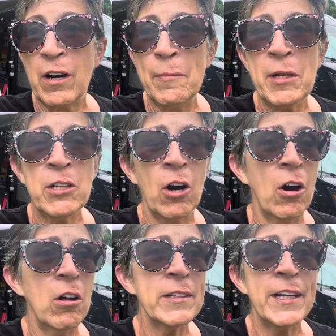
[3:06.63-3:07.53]
I mean,
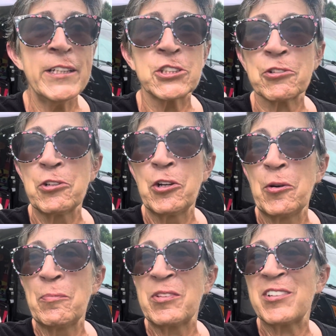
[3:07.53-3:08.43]
all age
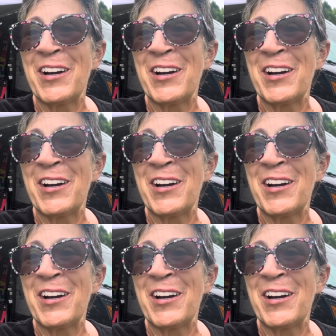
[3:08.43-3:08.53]
groups,